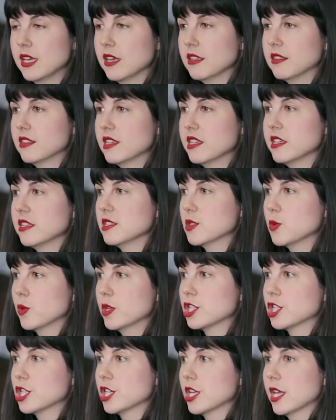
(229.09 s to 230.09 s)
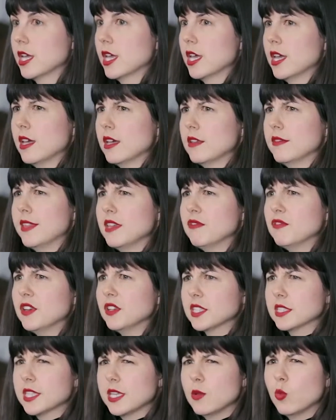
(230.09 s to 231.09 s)
Things which they
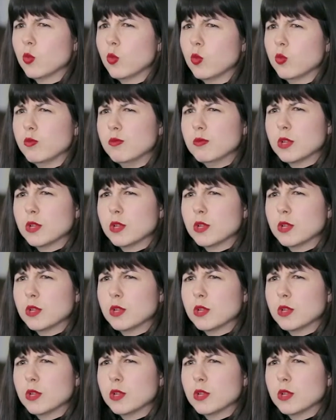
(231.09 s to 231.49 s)
felt that they